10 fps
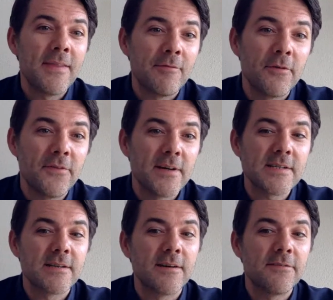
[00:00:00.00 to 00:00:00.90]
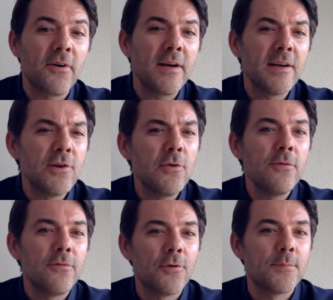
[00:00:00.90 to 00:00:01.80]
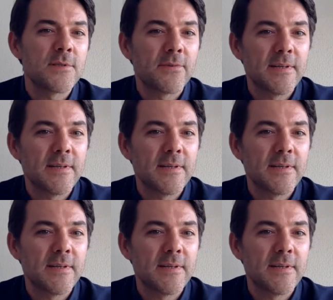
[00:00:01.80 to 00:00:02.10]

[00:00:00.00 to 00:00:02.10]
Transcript: that refers to finding new forms of